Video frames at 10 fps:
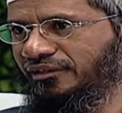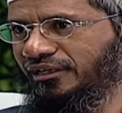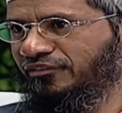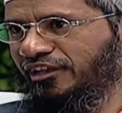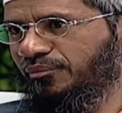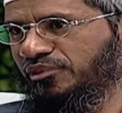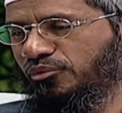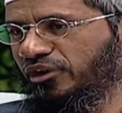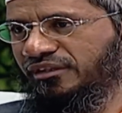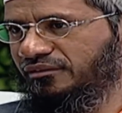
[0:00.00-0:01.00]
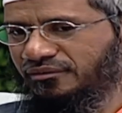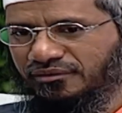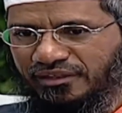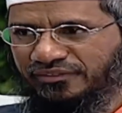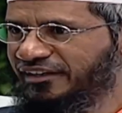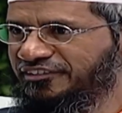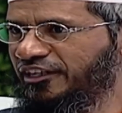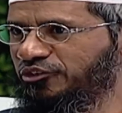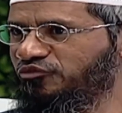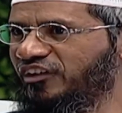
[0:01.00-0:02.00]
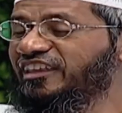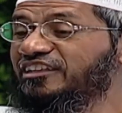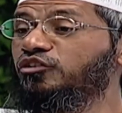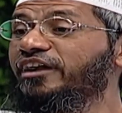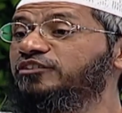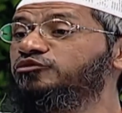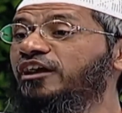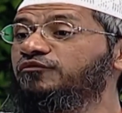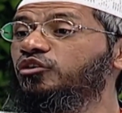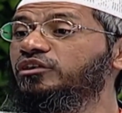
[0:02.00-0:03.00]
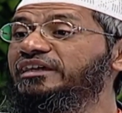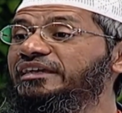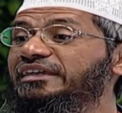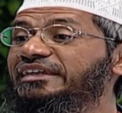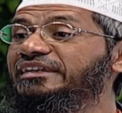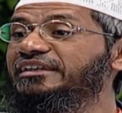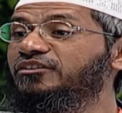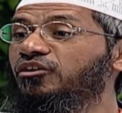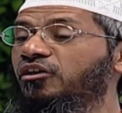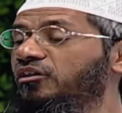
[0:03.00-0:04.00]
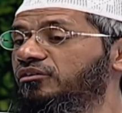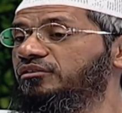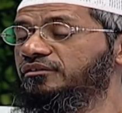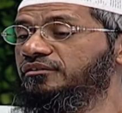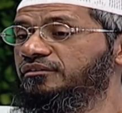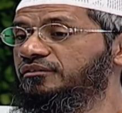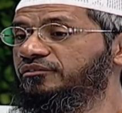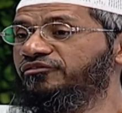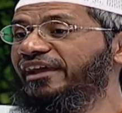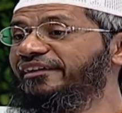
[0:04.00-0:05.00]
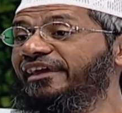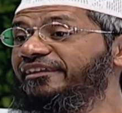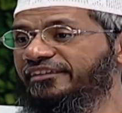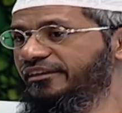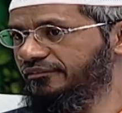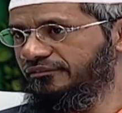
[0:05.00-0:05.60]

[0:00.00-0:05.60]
even get up in the morning and then decide to fast as long as you have not eaten or drank anything.